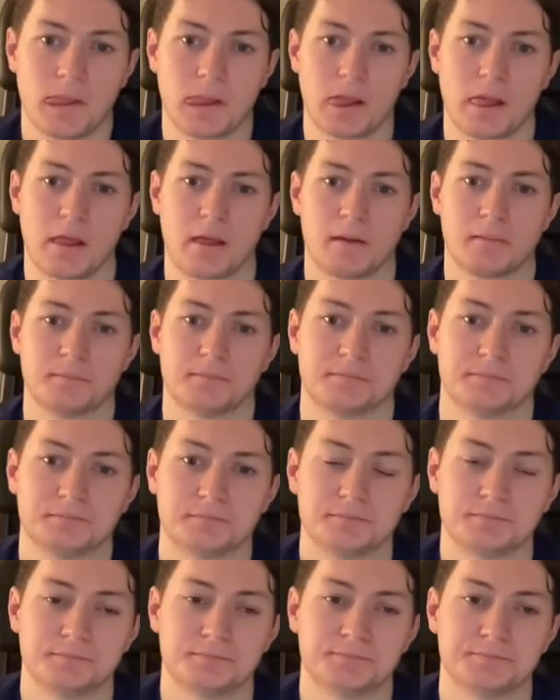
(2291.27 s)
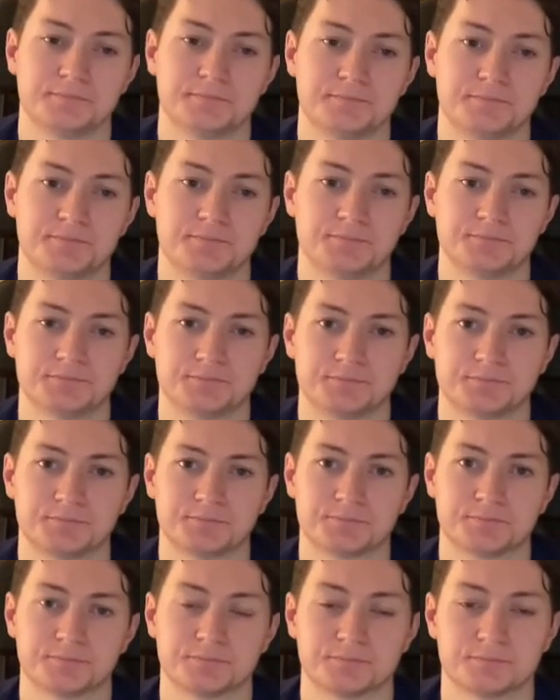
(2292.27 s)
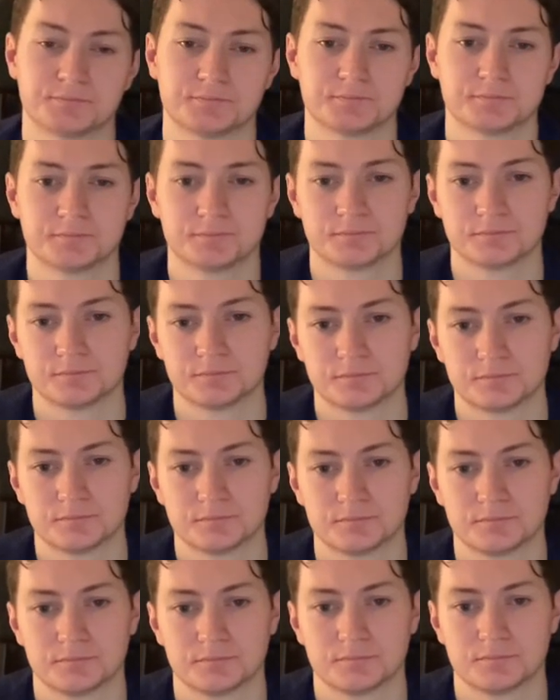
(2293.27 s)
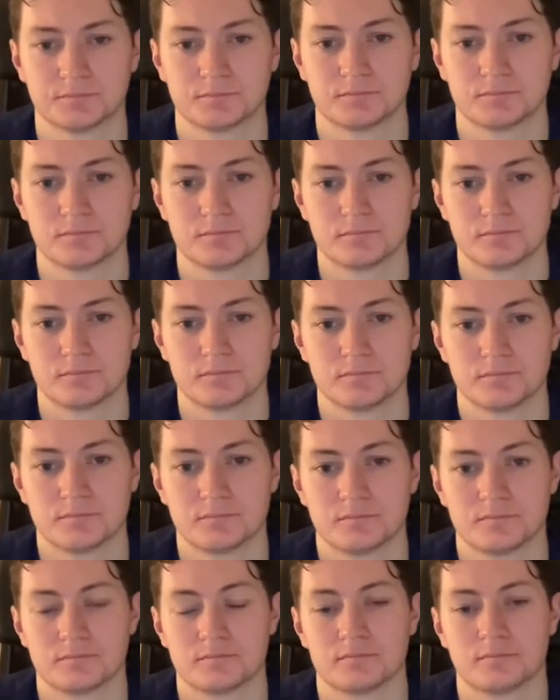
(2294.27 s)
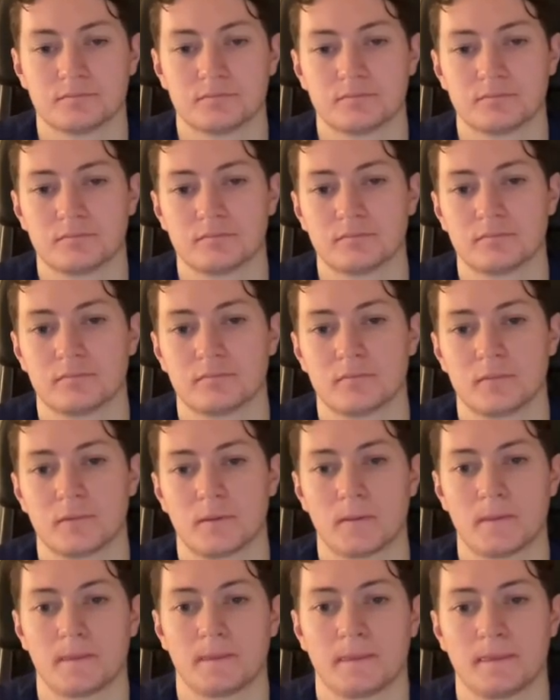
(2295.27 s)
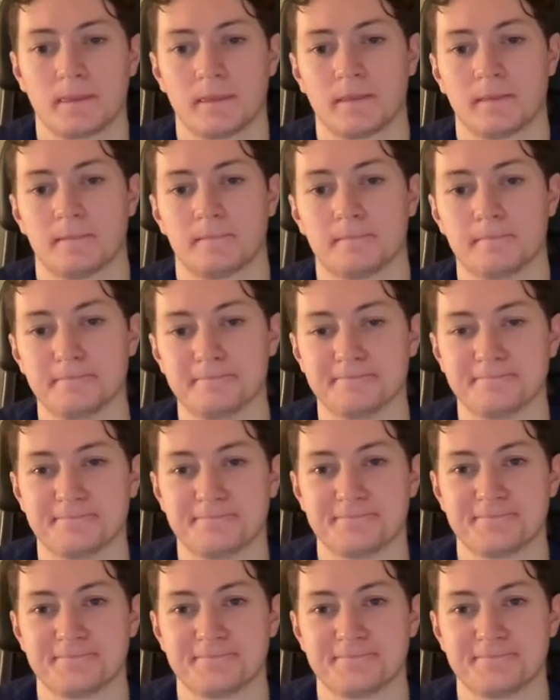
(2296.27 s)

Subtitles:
[no speech]